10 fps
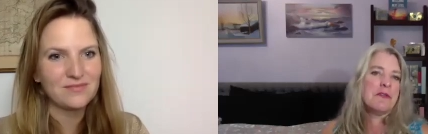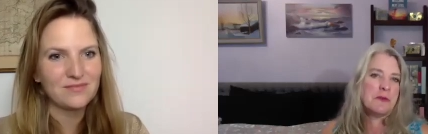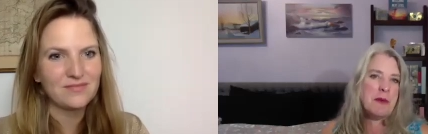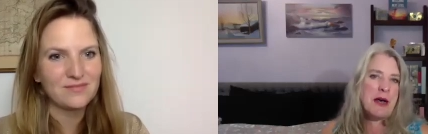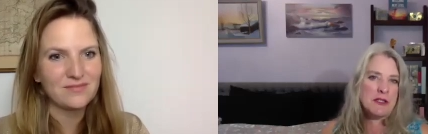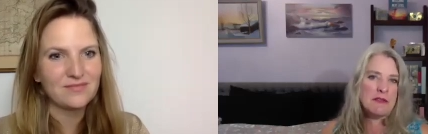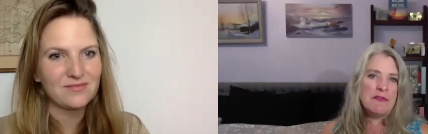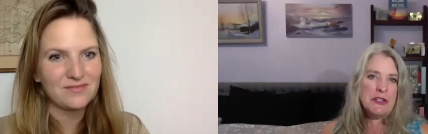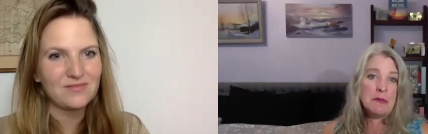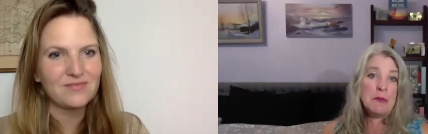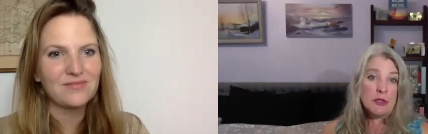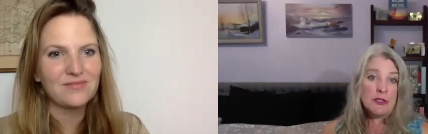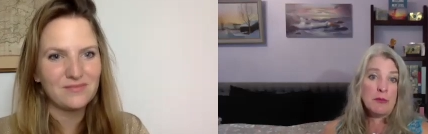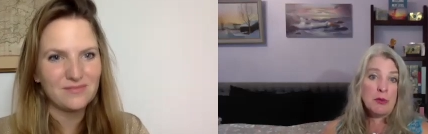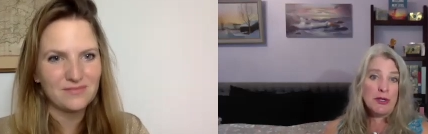Speaker 1: spouse feel more
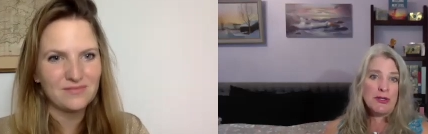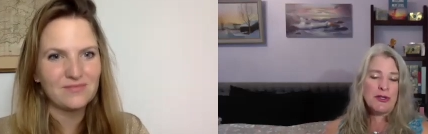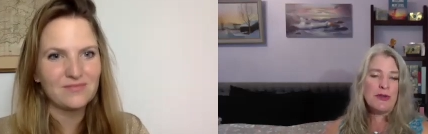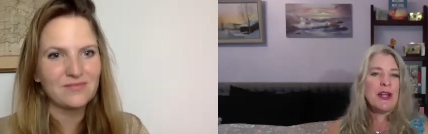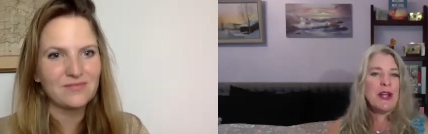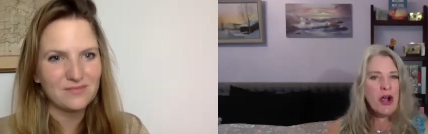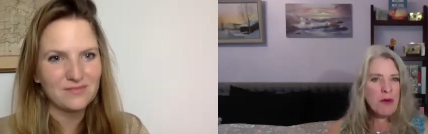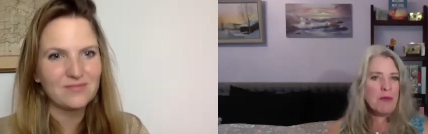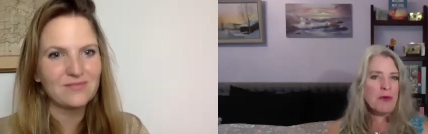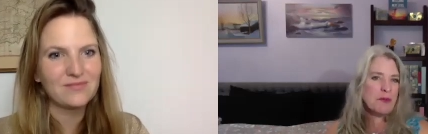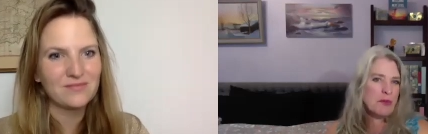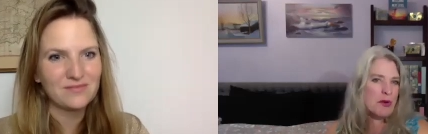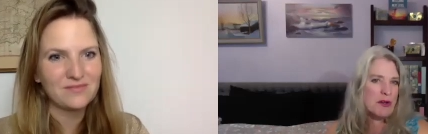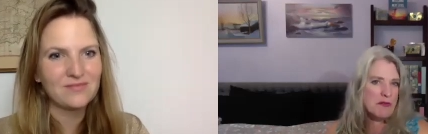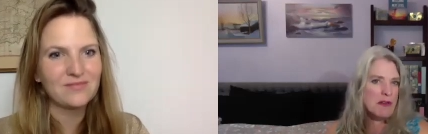supported so they are more
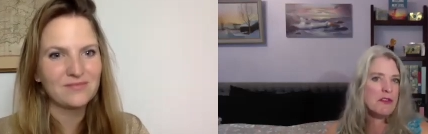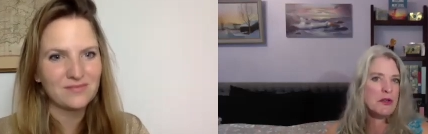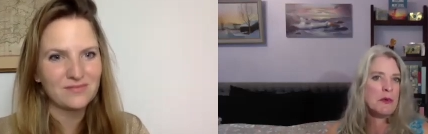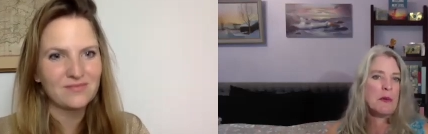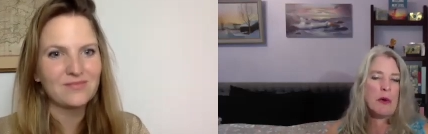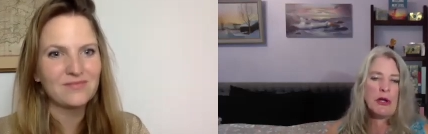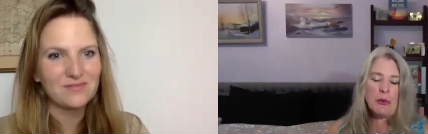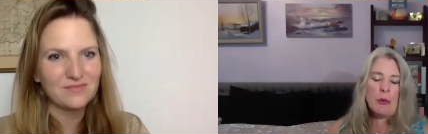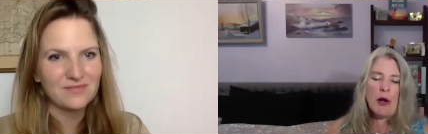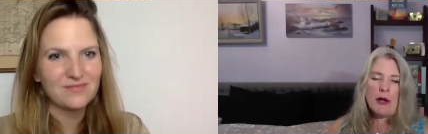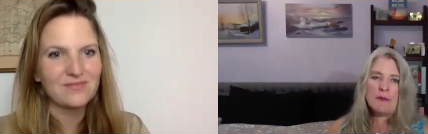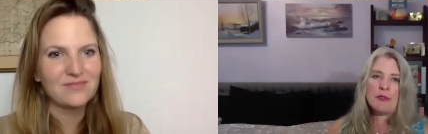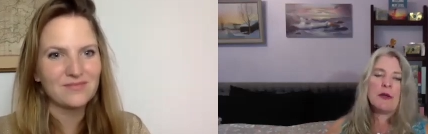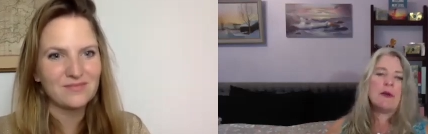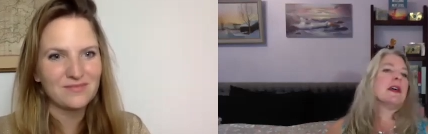supportive of you and what you want?
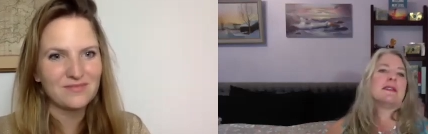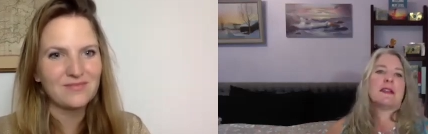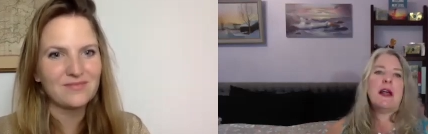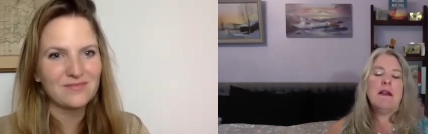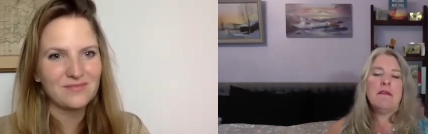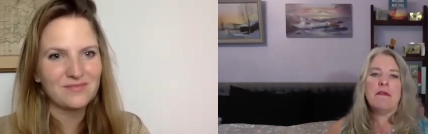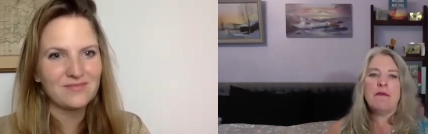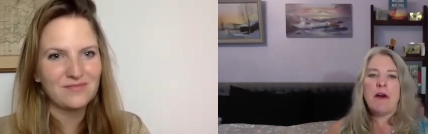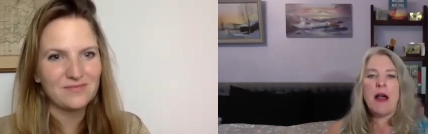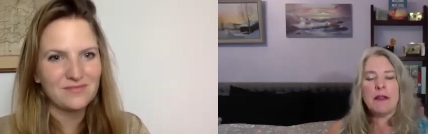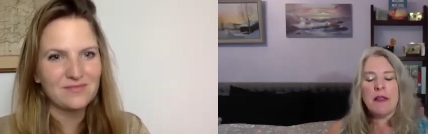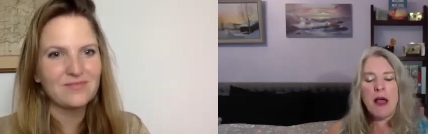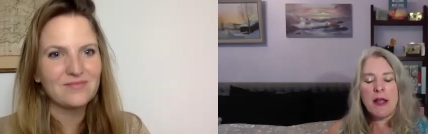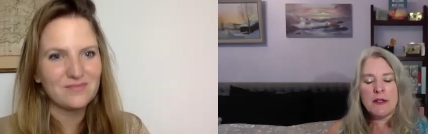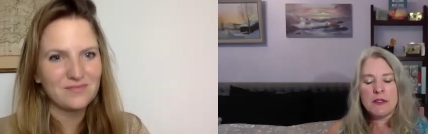So that's kind of a fine
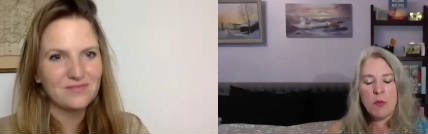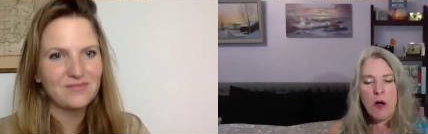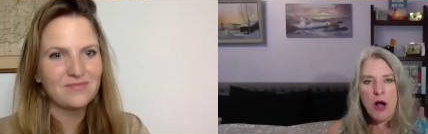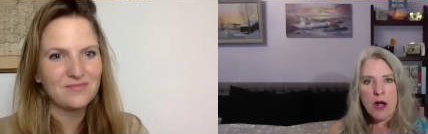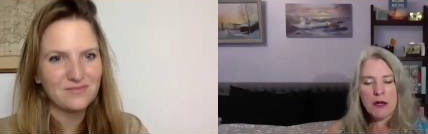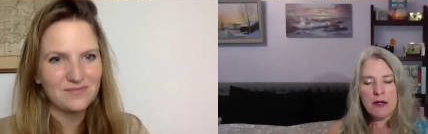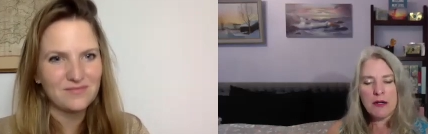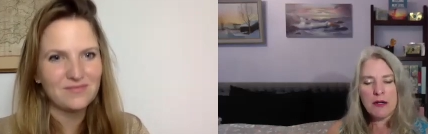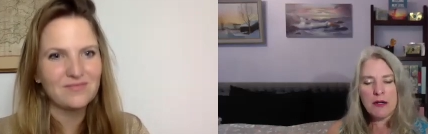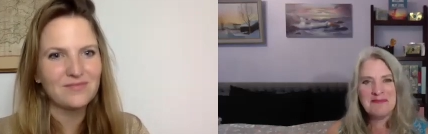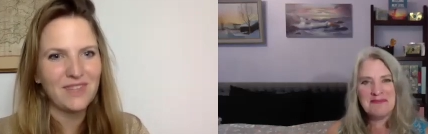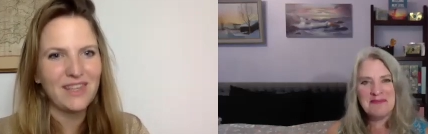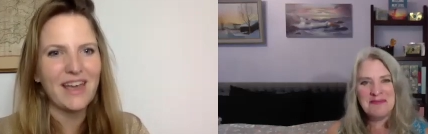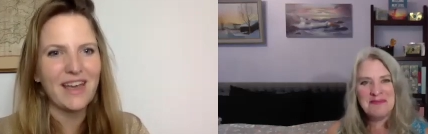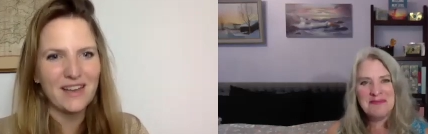line
Speaker 2: to walk.
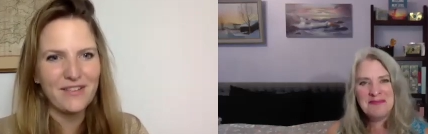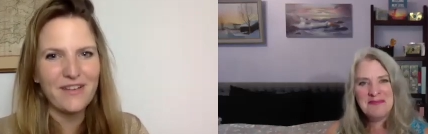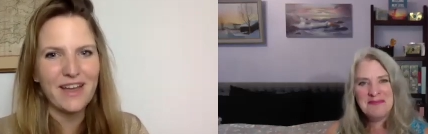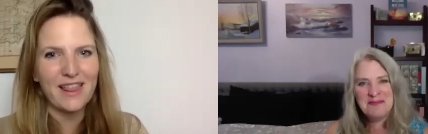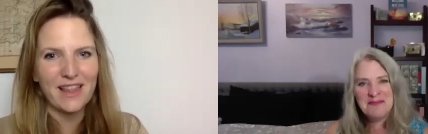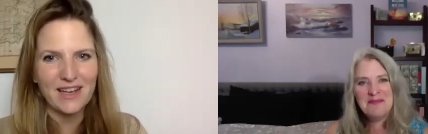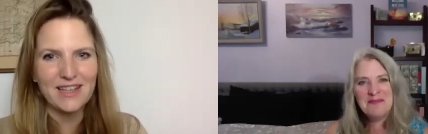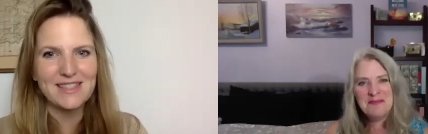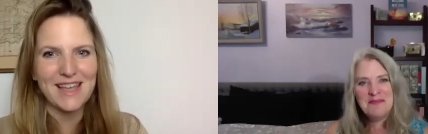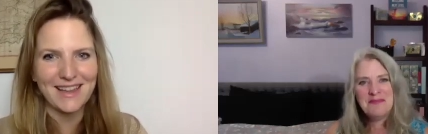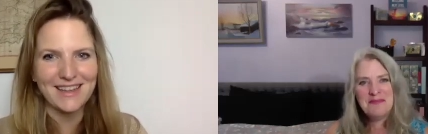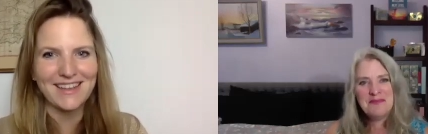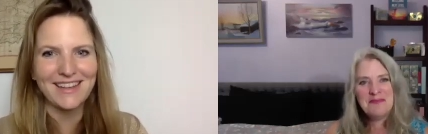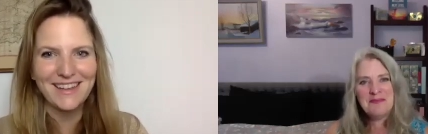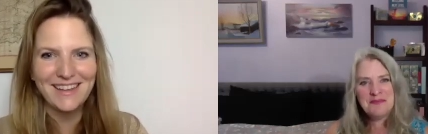Yeah, a fine line,
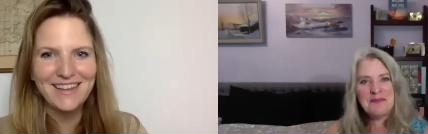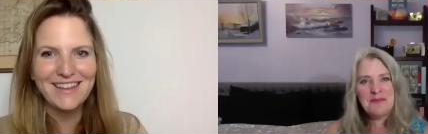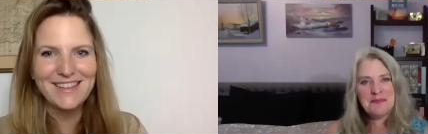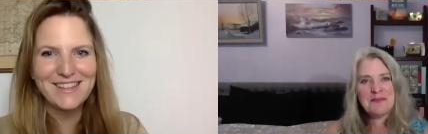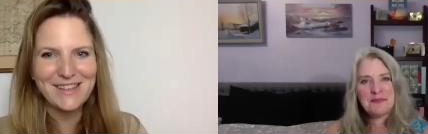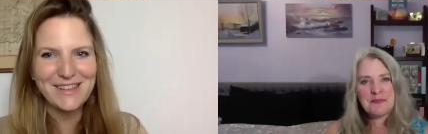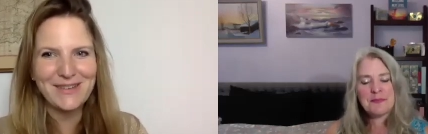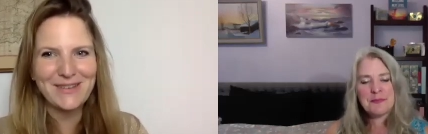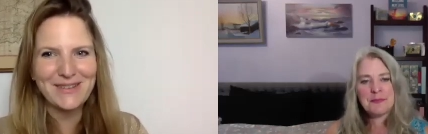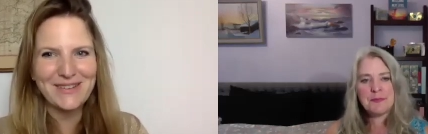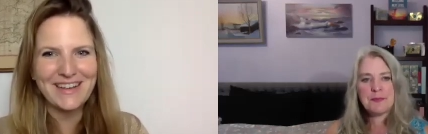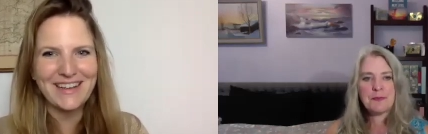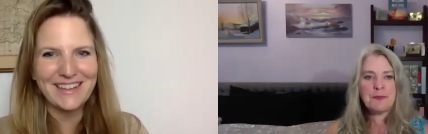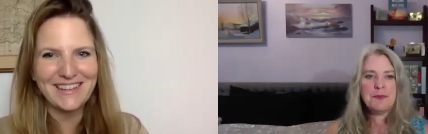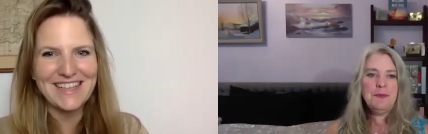exactly. So
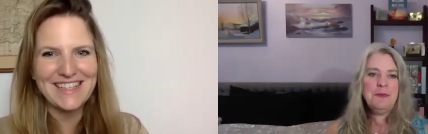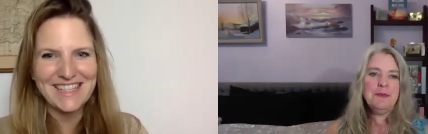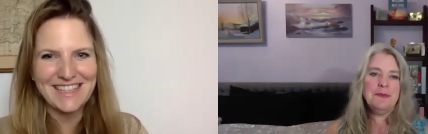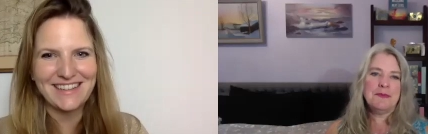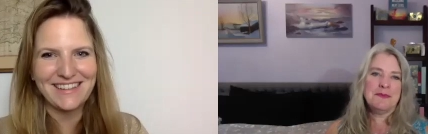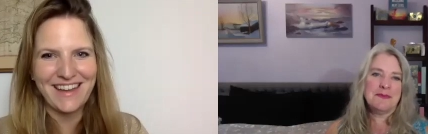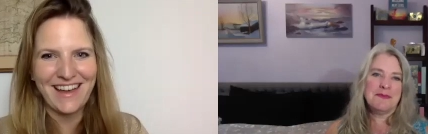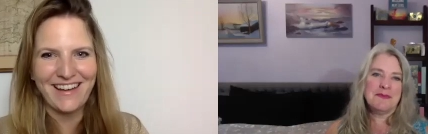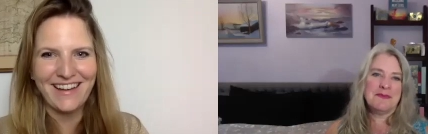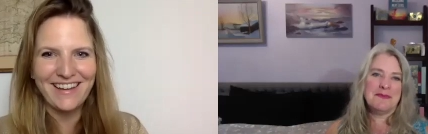I, I see. Yeah,